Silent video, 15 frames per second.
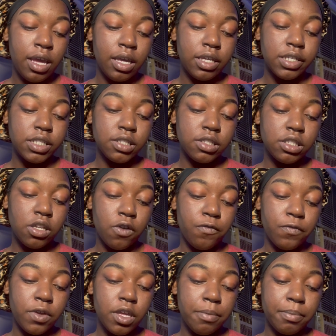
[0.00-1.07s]
It's
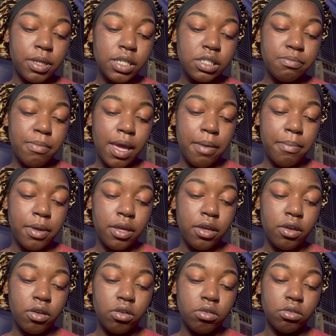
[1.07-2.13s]
Sophia plus
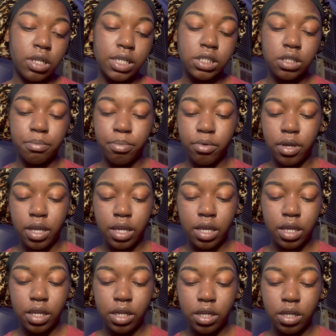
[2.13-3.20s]
Maybell. that's the
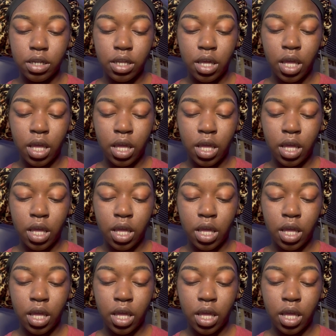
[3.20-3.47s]
brand.